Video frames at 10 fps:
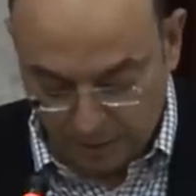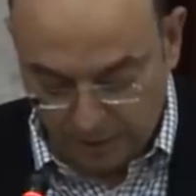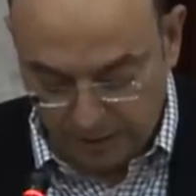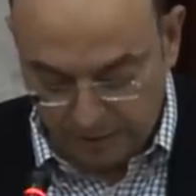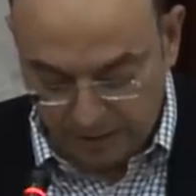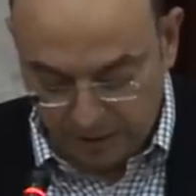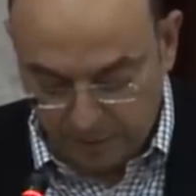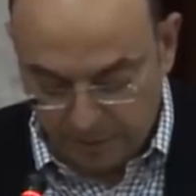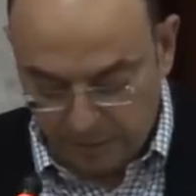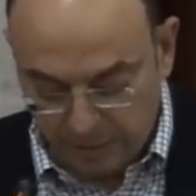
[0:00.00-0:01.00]
Win with
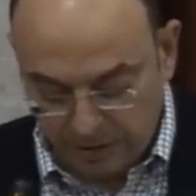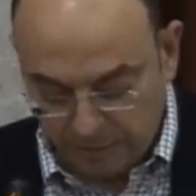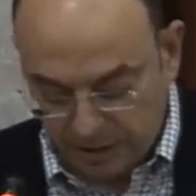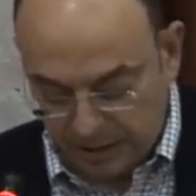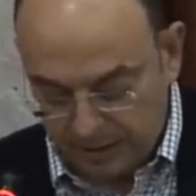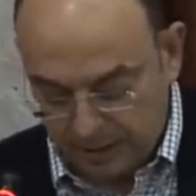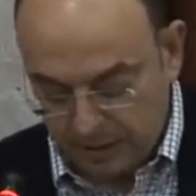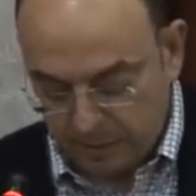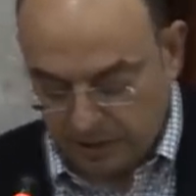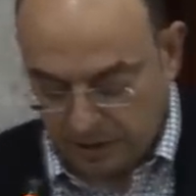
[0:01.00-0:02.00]
our people and brands in
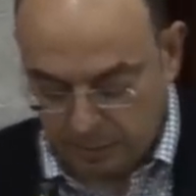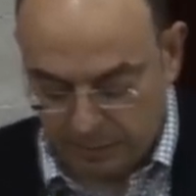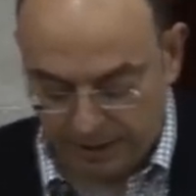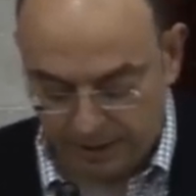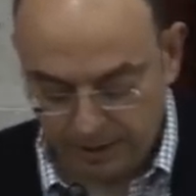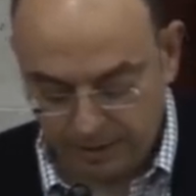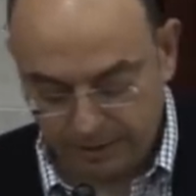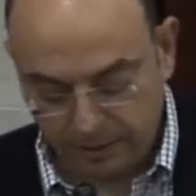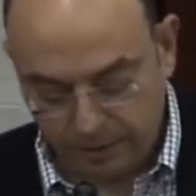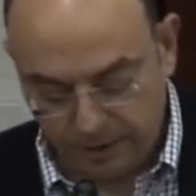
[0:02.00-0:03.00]
the marketplace,
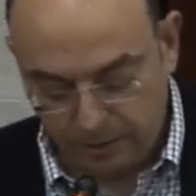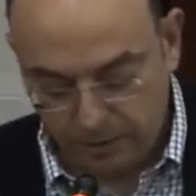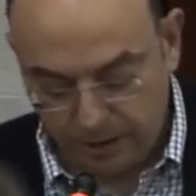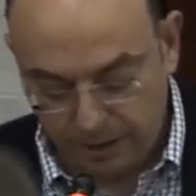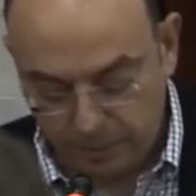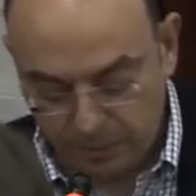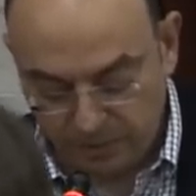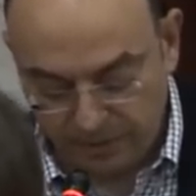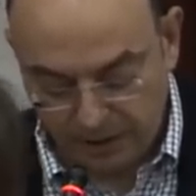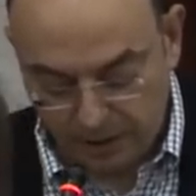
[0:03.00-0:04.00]
continuously
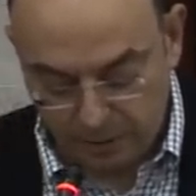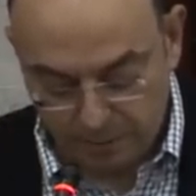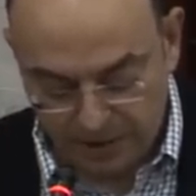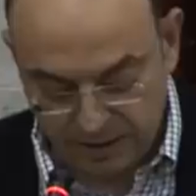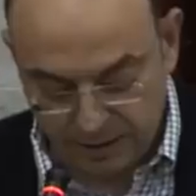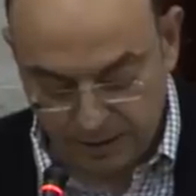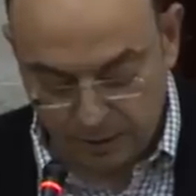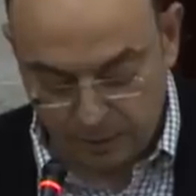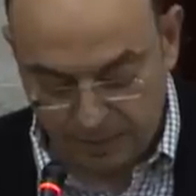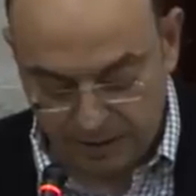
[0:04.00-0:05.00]
improving our business
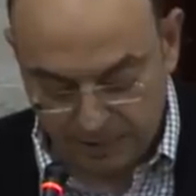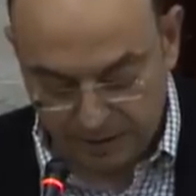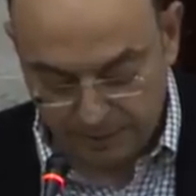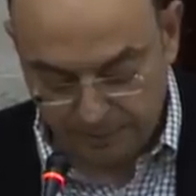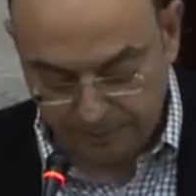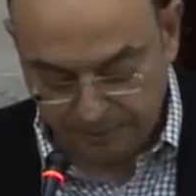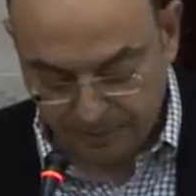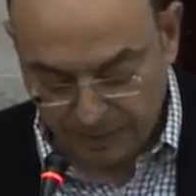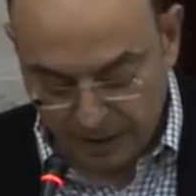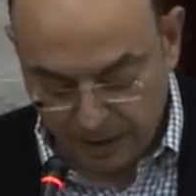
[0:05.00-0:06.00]
and commitment.
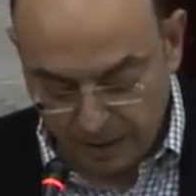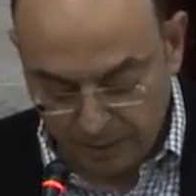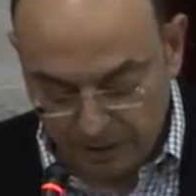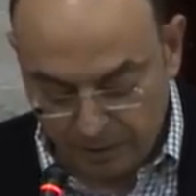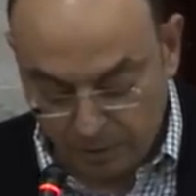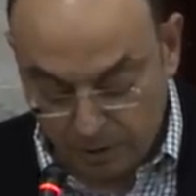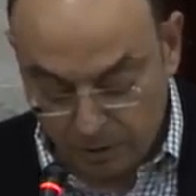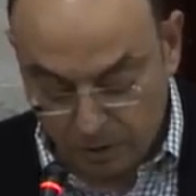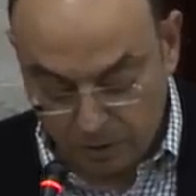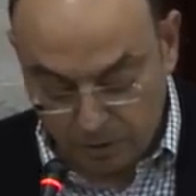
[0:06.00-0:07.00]
But we're
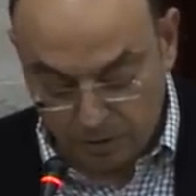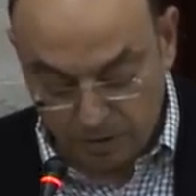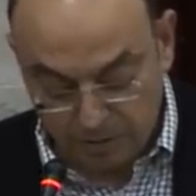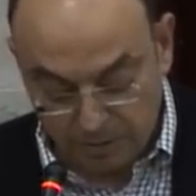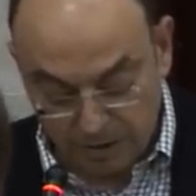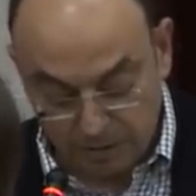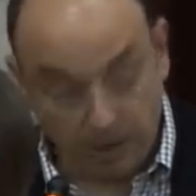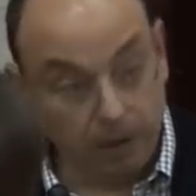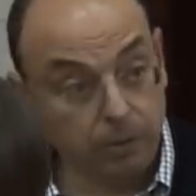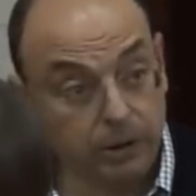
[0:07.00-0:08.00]
also cautious about
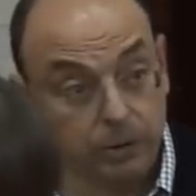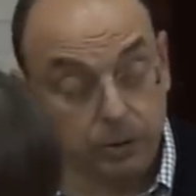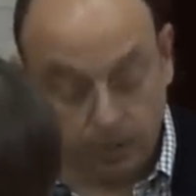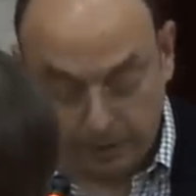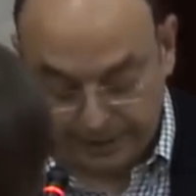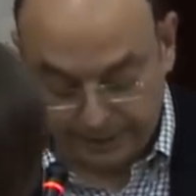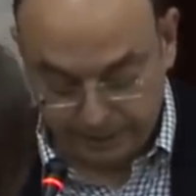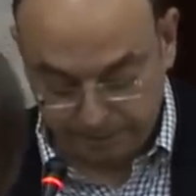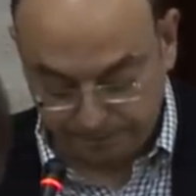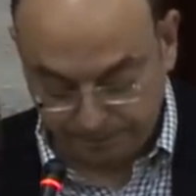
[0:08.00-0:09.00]
how we do all that.